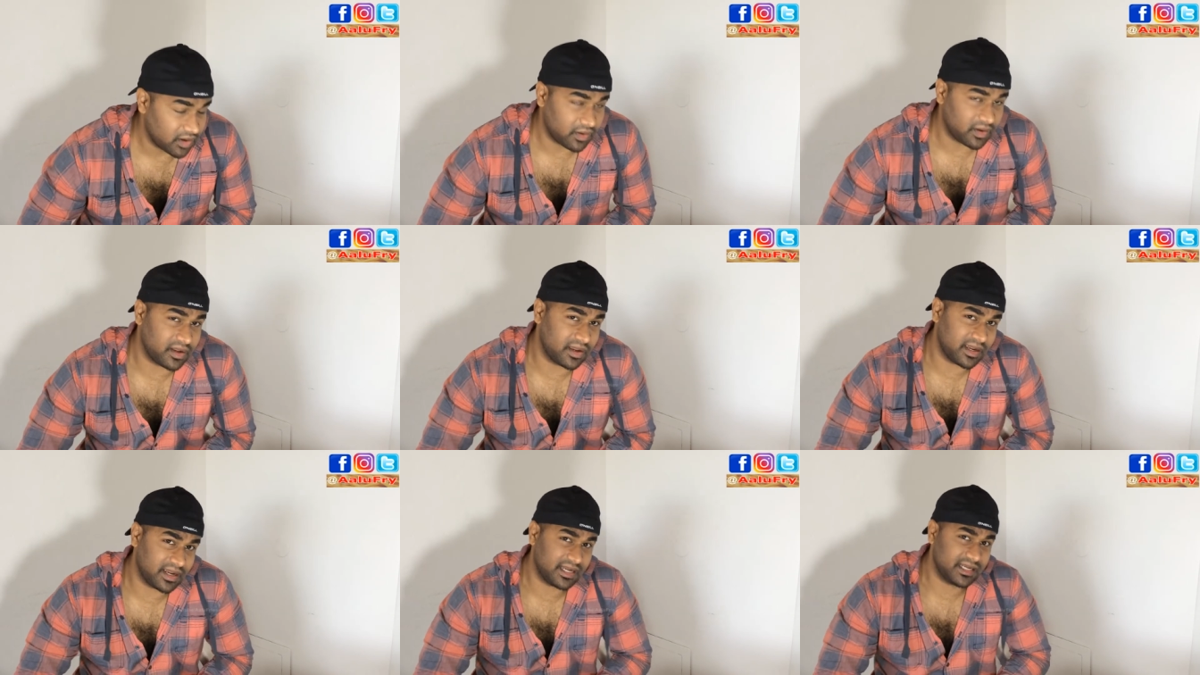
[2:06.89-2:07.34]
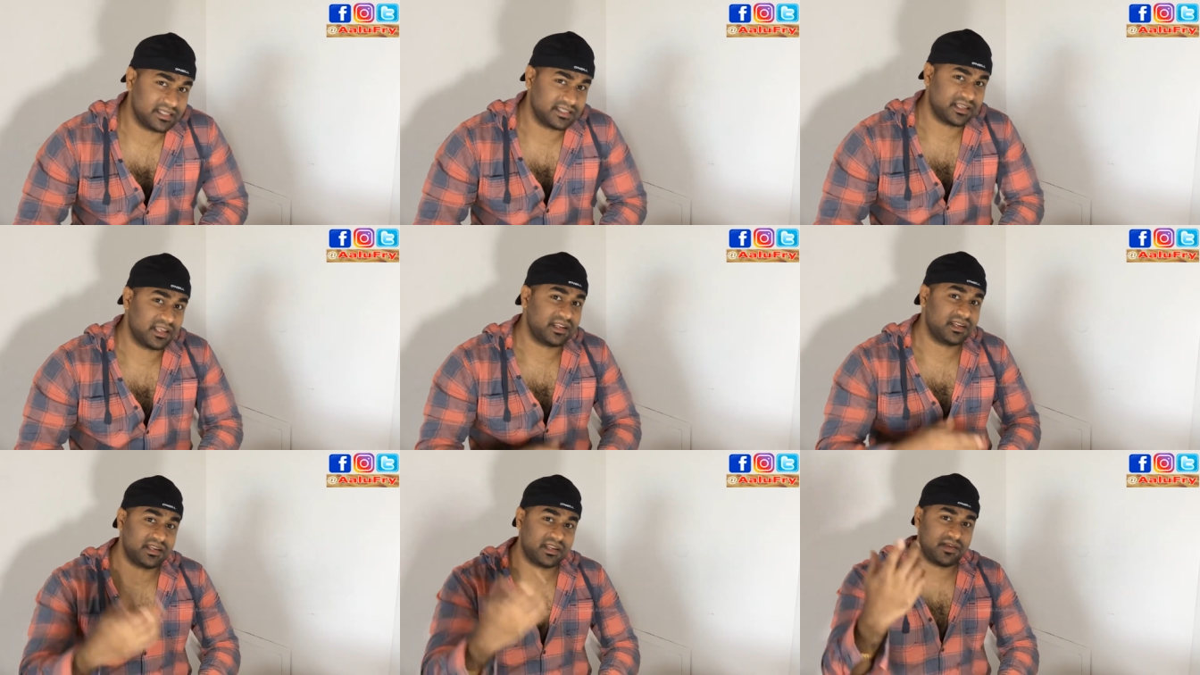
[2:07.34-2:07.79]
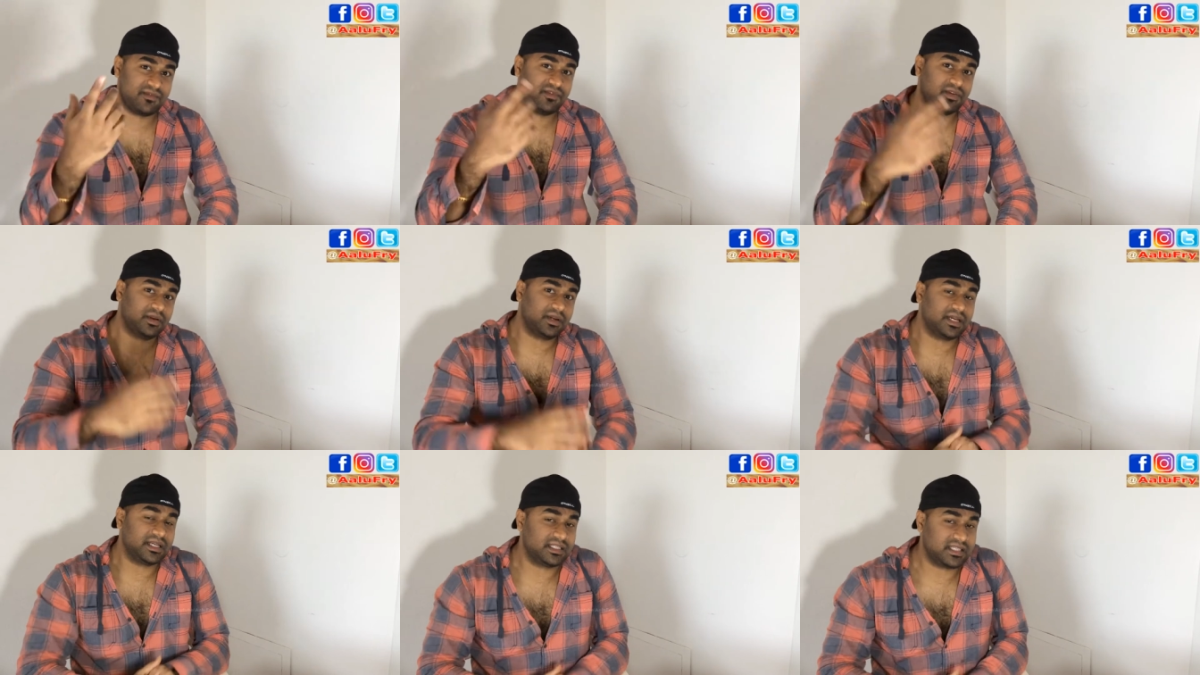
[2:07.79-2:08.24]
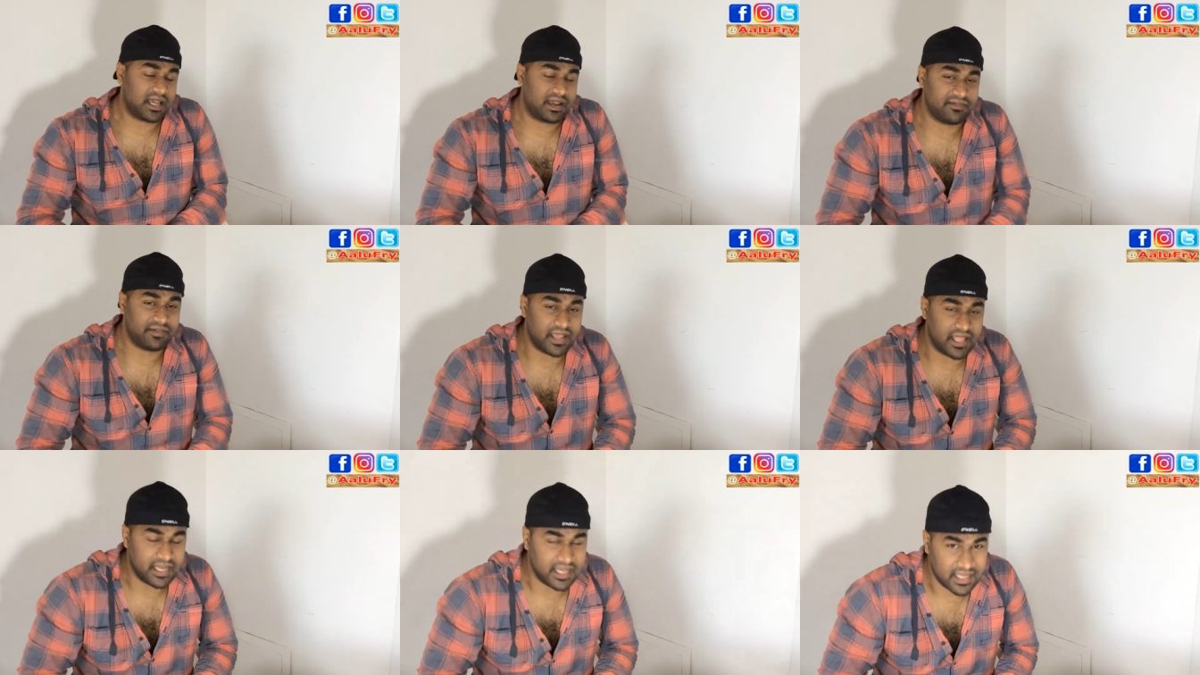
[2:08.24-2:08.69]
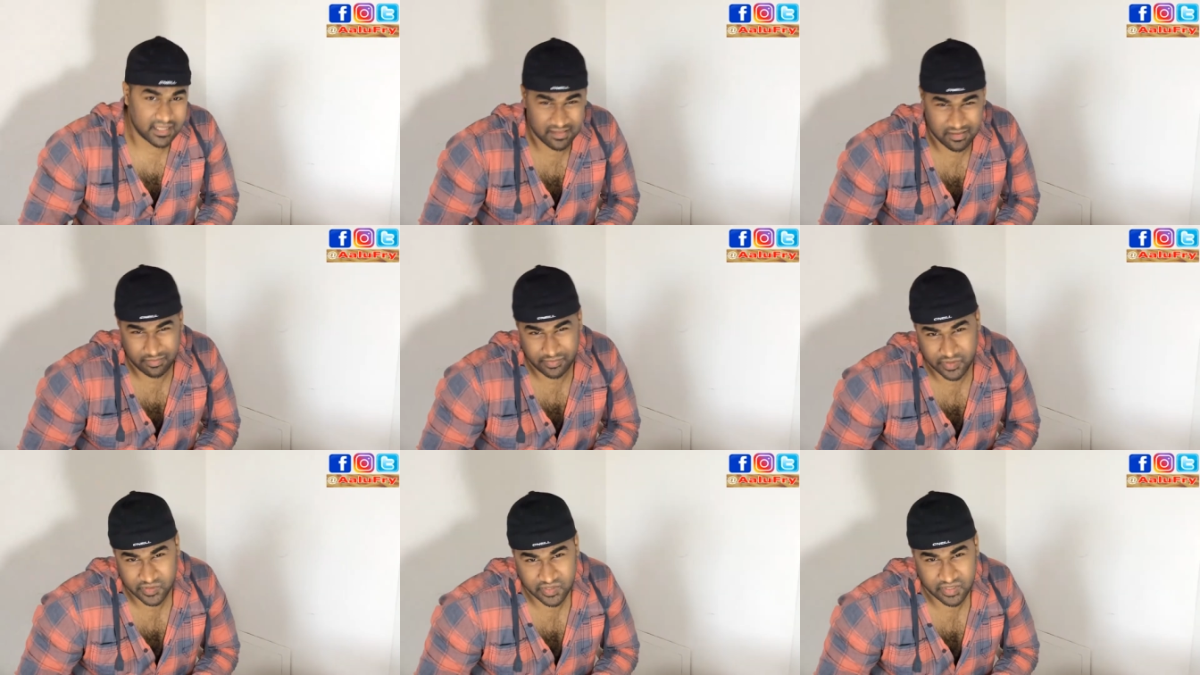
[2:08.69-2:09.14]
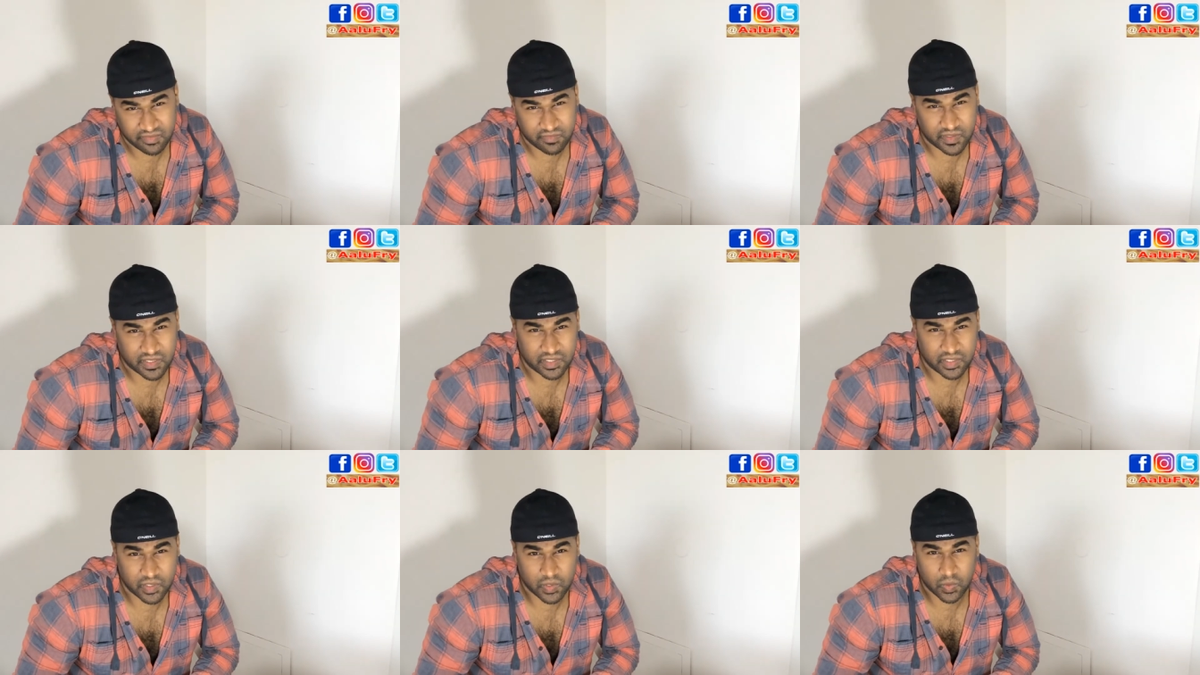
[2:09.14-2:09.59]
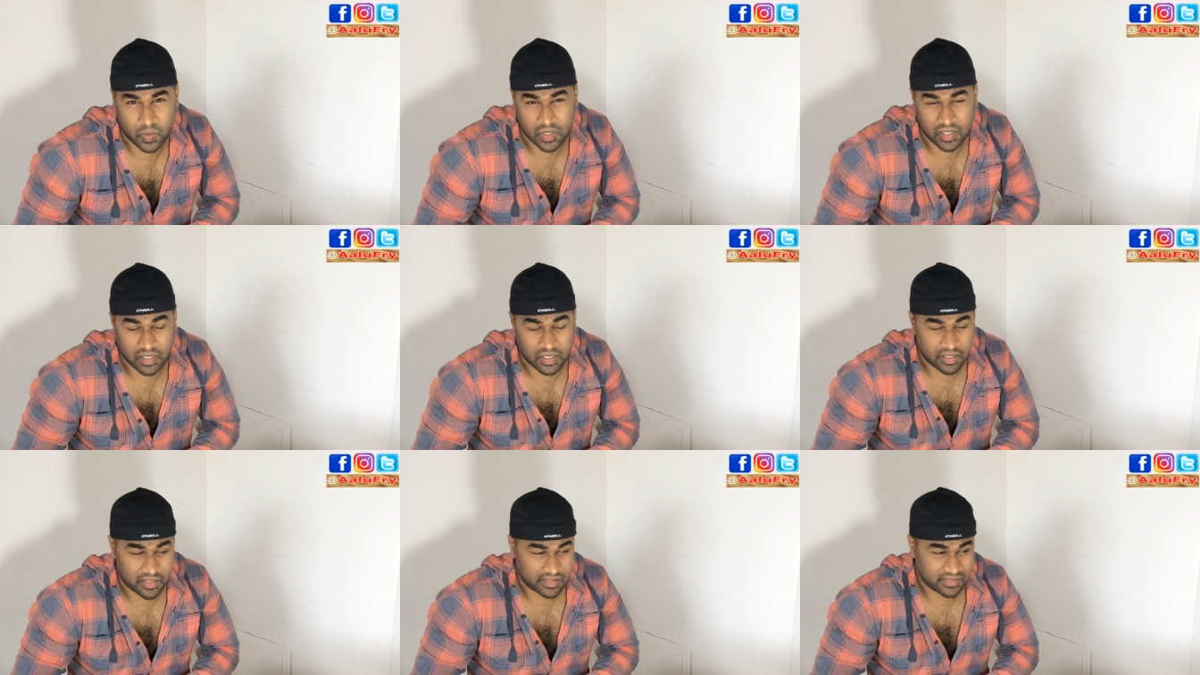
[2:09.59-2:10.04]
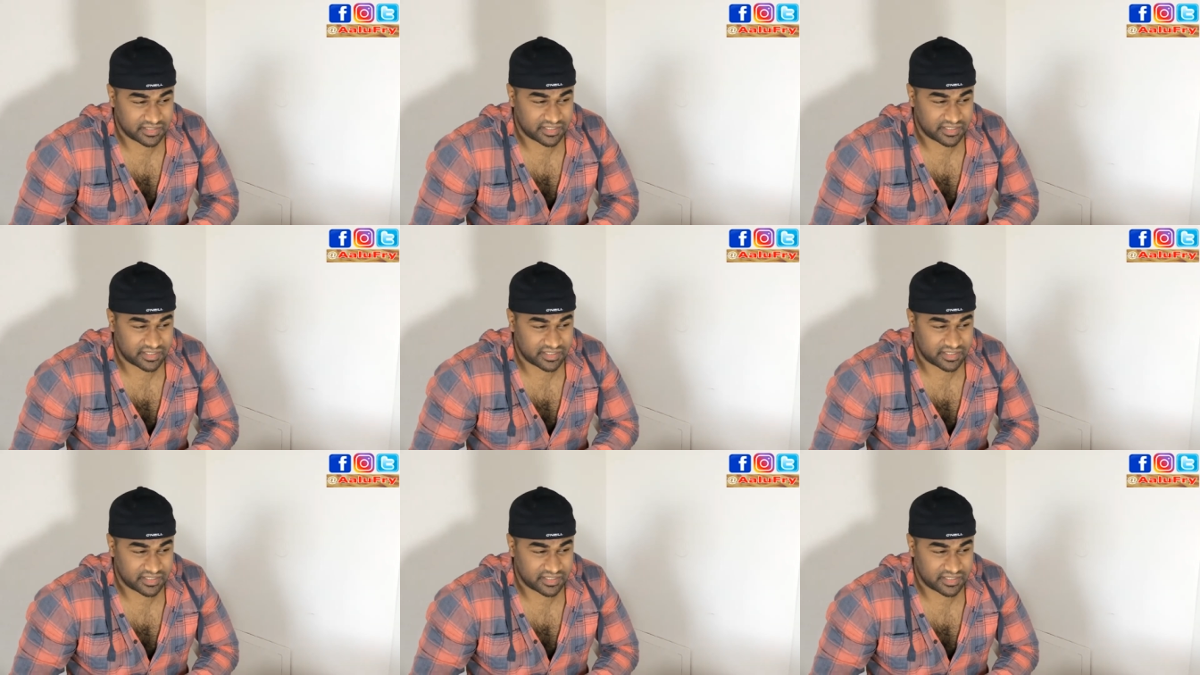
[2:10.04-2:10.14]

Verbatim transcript: okay guys and if you guys have any other music video uh,